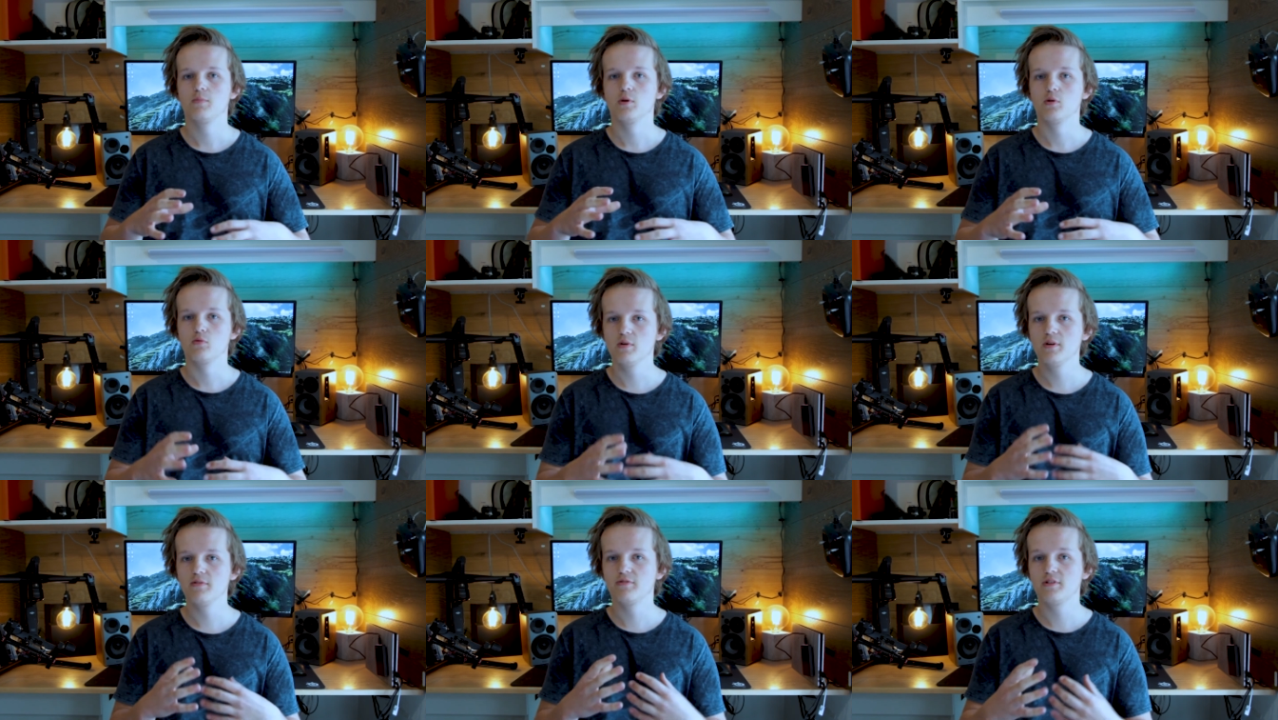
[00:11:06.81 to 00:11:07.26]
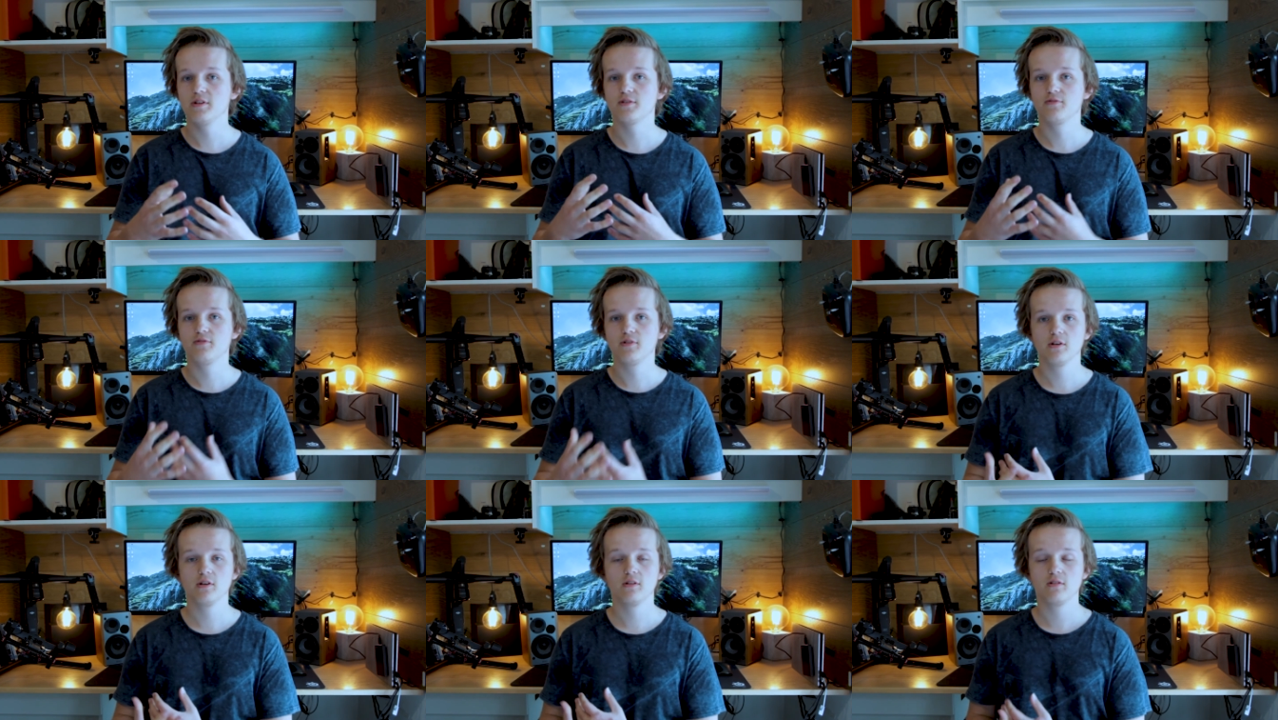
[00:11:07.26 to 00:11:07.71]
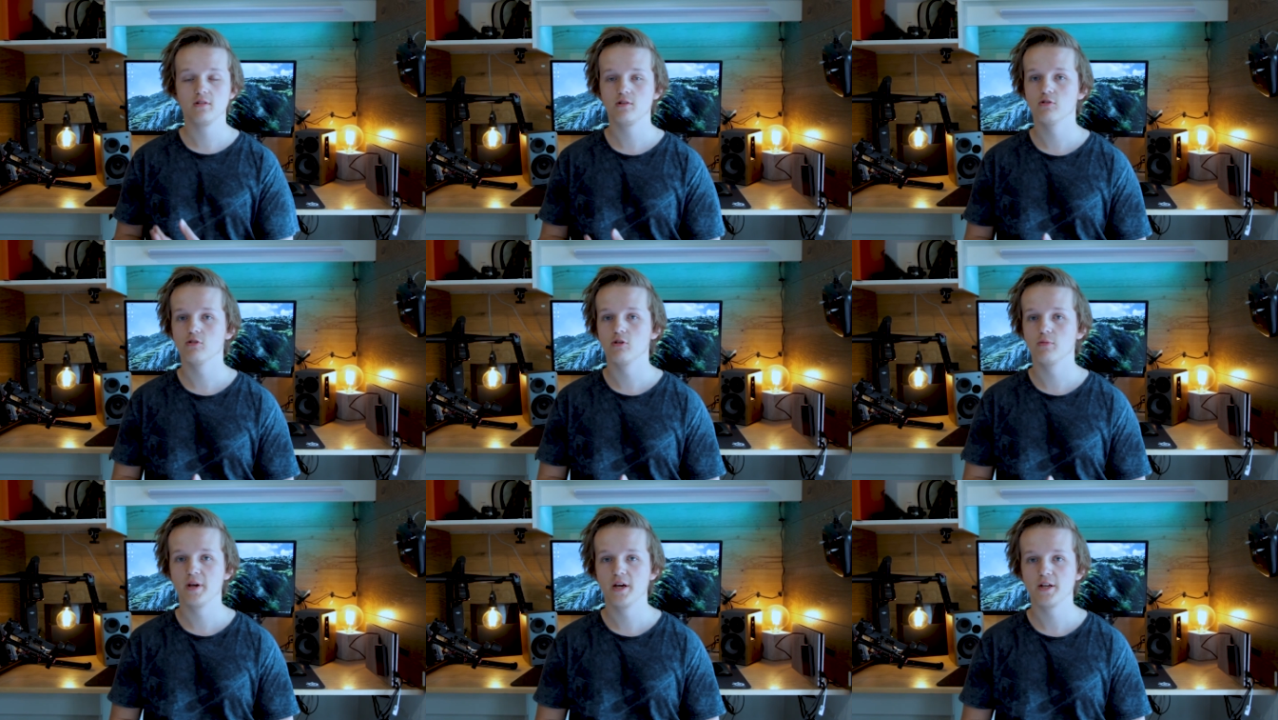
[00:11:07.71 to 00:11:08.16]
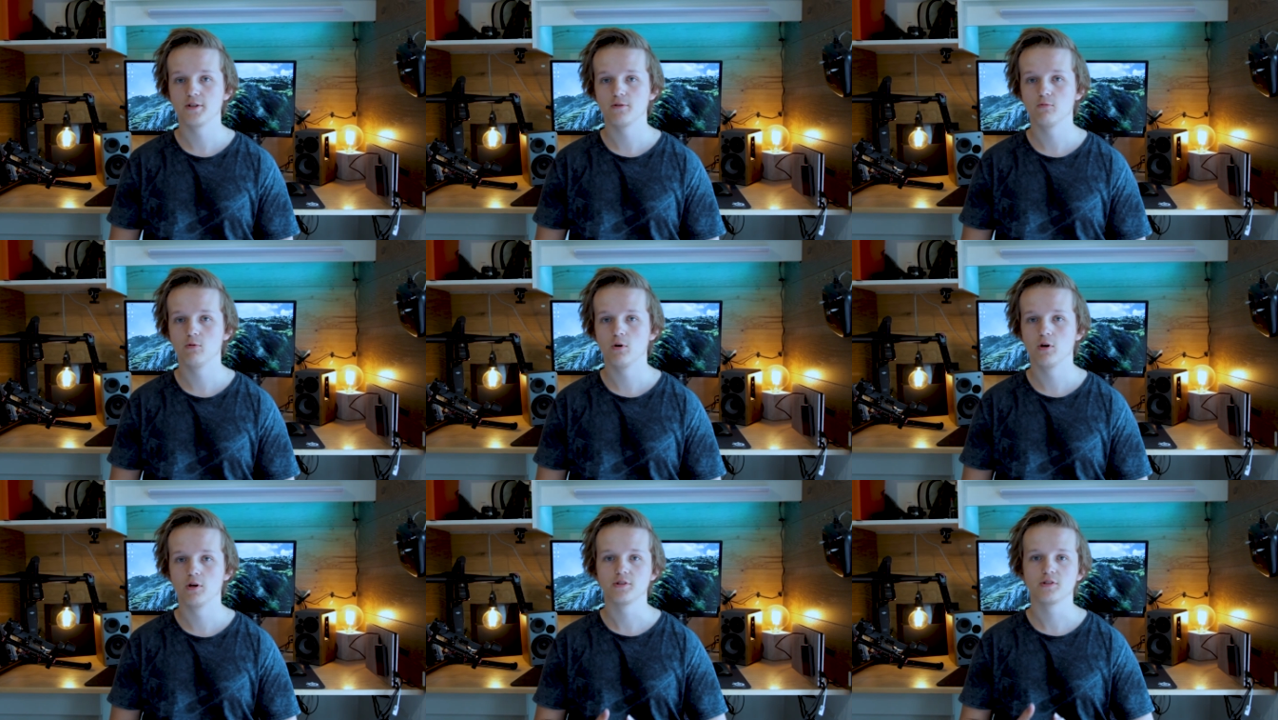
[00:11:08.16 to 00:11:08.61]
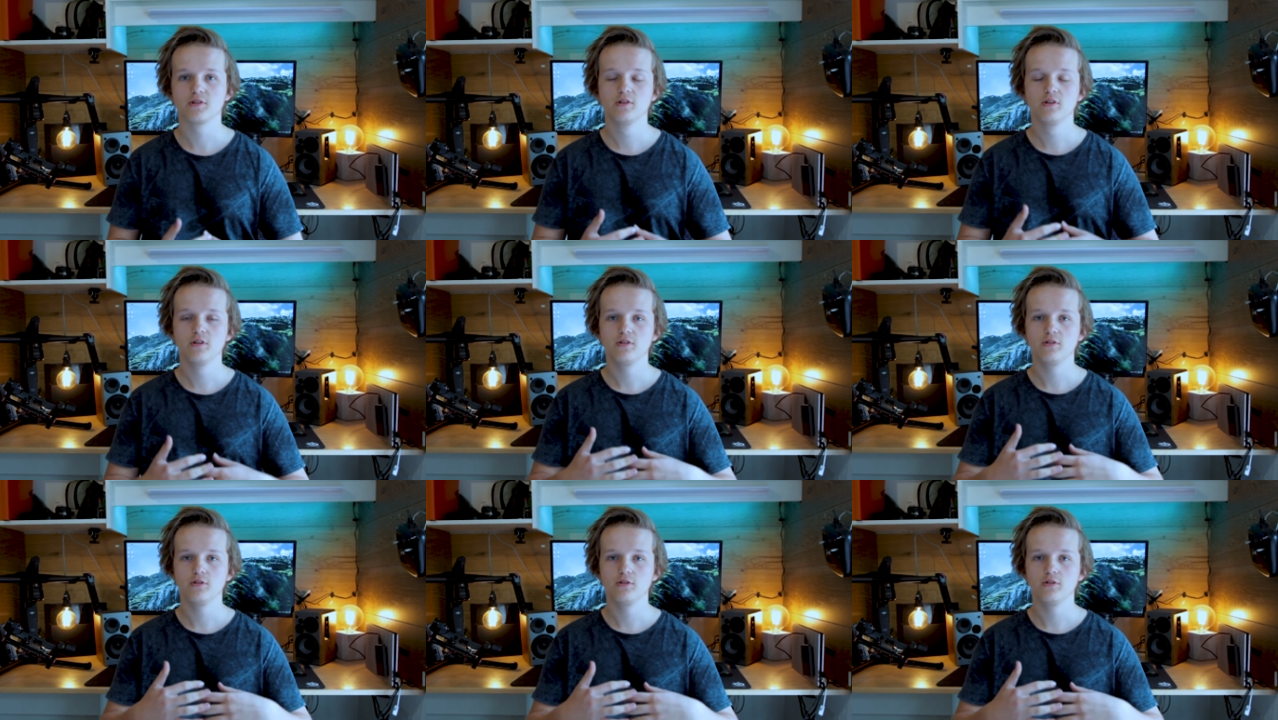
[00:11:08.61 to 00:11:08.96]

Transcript: But with this video that you're about to watch,